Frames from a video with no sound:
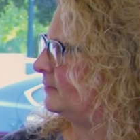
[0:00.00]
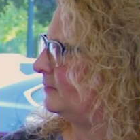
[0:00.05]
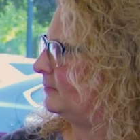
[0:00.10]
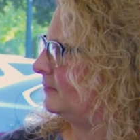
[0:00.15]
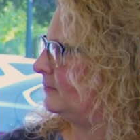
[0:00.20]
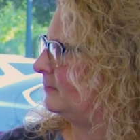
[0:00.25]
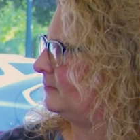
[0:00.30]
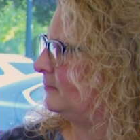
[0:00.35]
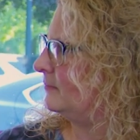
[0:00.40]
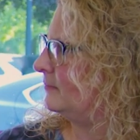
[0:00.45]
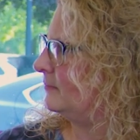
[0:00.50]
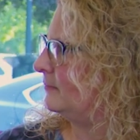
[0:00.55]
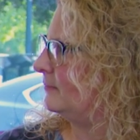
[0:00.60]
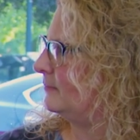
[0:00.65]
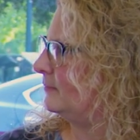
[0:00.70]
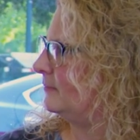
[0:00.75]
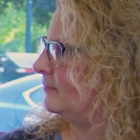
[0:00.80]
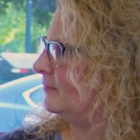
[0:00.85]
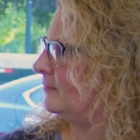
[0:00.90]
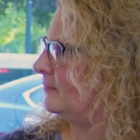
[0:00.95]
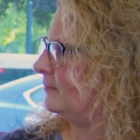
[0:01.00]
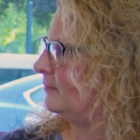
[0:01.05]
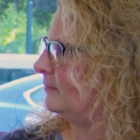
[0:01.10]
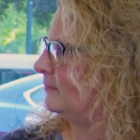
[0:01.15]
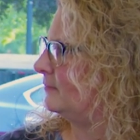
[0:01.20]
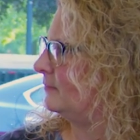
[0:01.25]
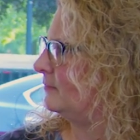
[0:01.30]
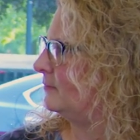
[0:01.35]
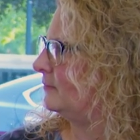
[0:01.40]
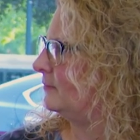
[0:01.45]

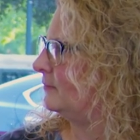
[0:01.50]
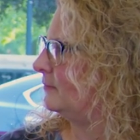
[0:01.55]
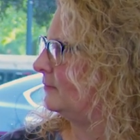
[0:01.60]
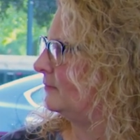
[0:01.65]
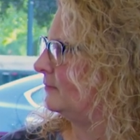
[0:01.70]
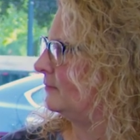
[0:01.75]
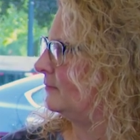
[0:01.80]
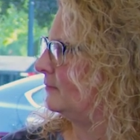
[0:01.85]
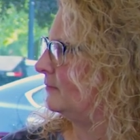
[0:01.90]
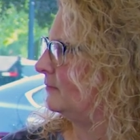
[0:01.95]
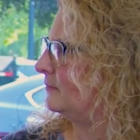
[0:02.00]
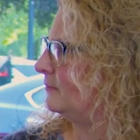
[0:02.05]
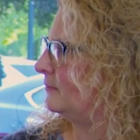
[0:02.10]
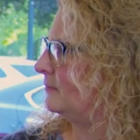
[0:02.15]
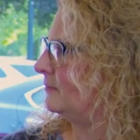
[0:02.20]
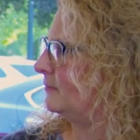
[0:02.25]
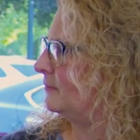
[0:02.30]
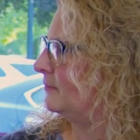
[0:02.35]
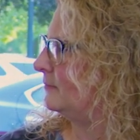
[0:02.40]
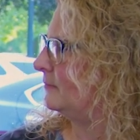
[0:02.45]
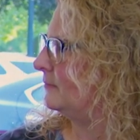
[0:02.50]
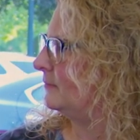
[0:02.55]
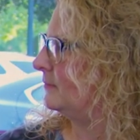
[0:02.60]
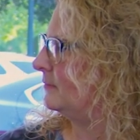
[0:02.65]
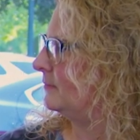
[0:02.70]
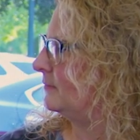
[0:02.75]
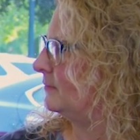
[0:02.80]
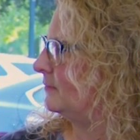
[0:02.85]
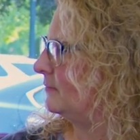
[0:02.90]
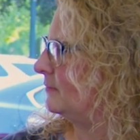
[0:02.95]

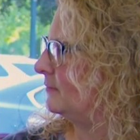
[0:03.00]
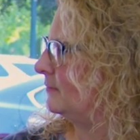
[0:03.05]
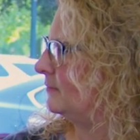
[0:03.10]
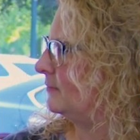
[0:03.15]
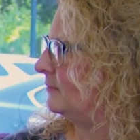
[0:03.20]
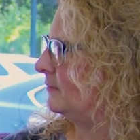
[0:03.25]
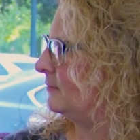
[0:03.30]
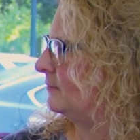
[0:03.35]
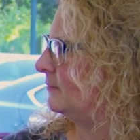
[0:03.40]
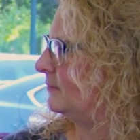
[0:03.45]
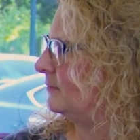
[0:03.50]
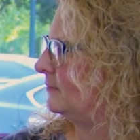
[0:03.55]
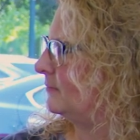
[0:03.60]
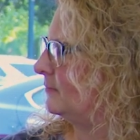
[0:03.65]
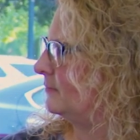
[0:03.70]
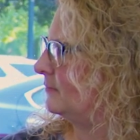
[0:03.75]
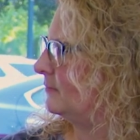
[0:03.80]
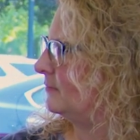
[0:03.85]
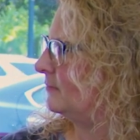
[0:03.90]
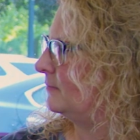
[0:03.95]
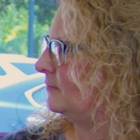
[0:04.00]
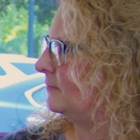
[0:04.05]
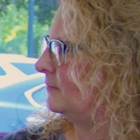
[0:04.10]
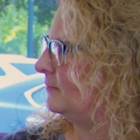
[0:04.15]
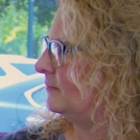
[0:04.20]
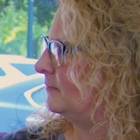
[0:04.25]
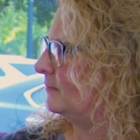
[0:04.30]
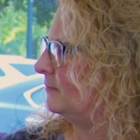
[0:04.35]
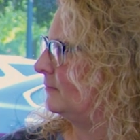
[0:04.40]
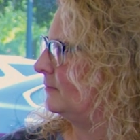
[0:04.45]

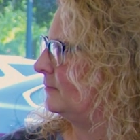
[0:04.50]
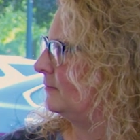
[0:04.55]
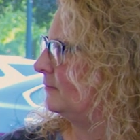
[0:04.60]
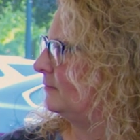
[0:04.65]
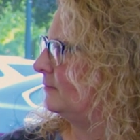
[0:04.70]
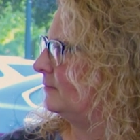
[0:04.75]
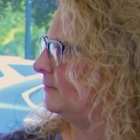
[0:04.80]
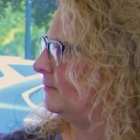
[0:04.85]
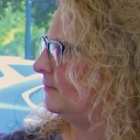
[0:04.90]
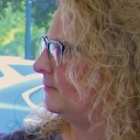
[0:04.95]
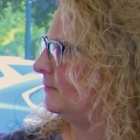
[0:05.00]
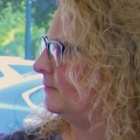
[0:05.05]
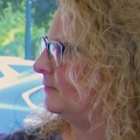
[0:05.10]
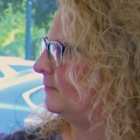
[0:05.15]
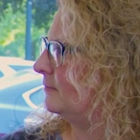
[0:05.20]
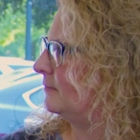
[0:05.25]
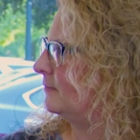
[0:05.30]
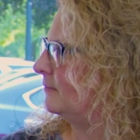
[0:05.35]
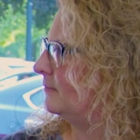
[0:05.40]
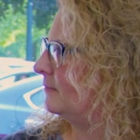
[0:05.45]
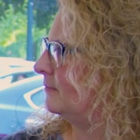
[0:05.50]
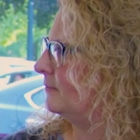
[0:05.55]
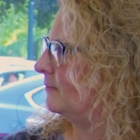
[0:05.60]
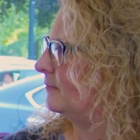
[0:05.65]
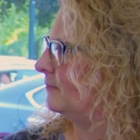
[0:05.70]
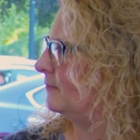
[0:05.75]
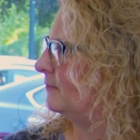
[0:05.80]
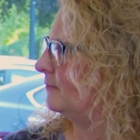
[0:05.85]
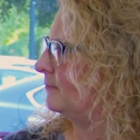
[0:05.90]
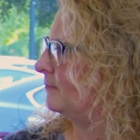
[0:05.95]

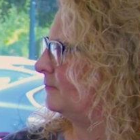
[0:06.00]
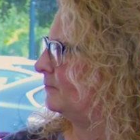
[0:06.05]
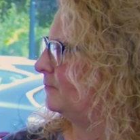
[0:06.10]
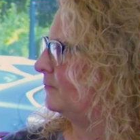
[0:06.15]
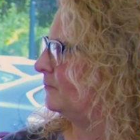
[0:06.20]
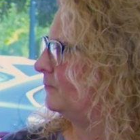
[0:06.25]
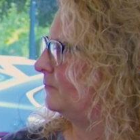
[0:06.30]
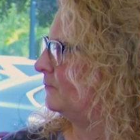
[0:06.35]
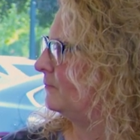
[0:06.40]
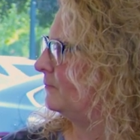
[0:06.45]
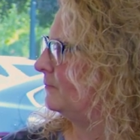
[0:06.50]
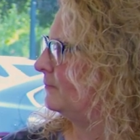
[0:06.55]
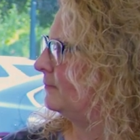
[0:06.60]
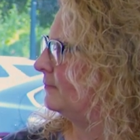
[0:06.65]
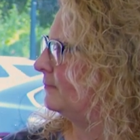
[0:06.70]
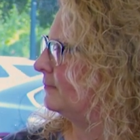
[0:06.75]
[no speech]